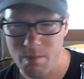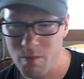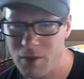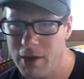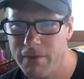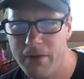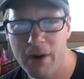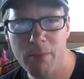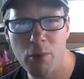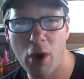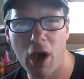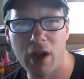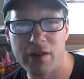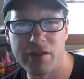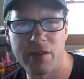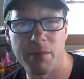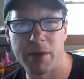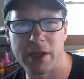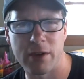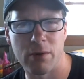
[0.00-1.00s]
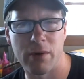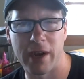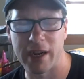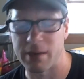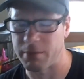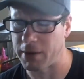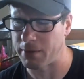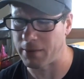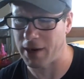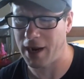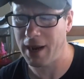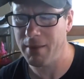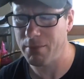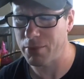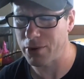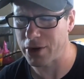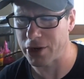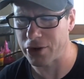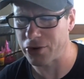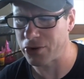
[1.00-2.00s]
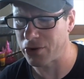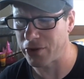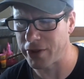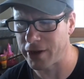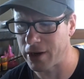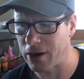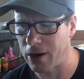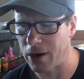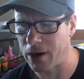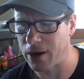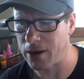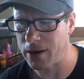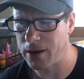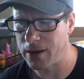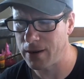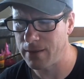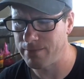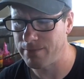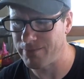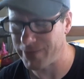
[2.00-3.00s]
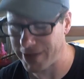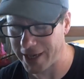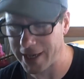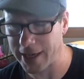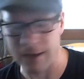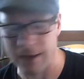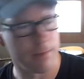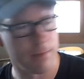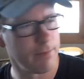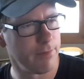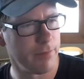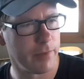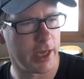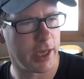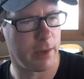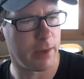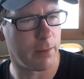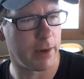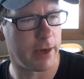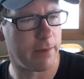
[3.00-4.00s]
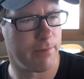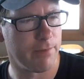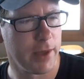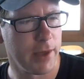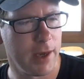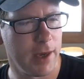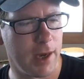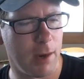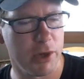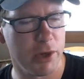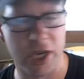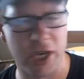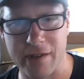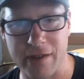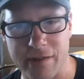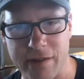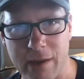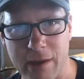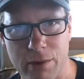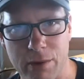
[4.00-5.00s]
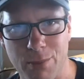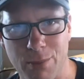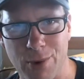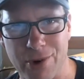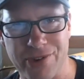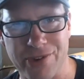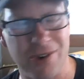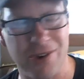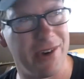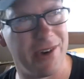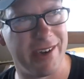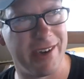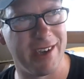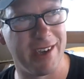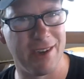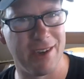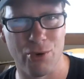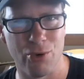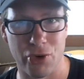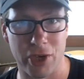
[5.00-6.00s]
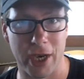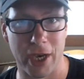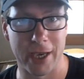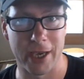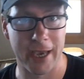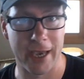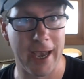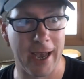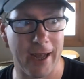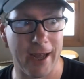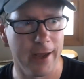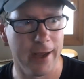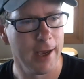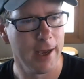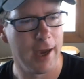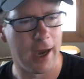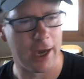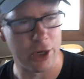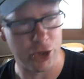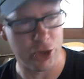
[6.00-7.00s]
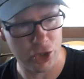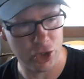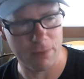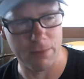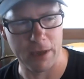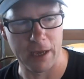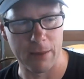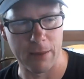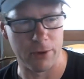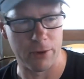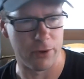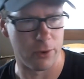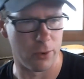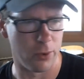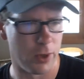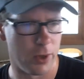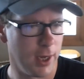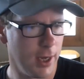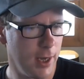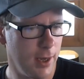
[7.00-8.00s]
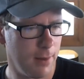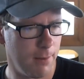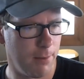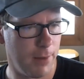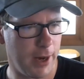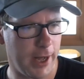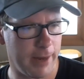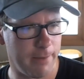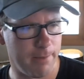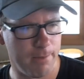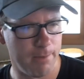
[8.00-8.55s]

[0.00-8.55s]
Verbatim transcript: if I'm wrong, somebody correct me, but I'm pretty sure they are. Dang it. Anyway, I wish I could say it with more certainty. Usually I can. I should be able to. But